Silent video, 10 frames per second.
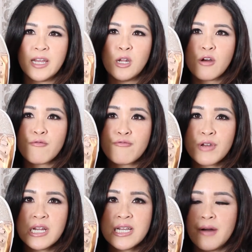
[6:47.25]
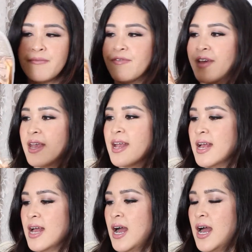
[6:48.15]
They look really comfy,
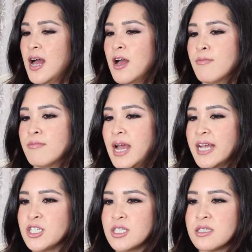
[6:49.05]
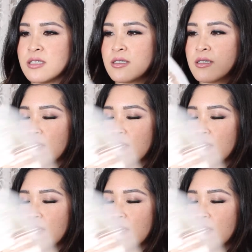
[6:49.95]
um, and just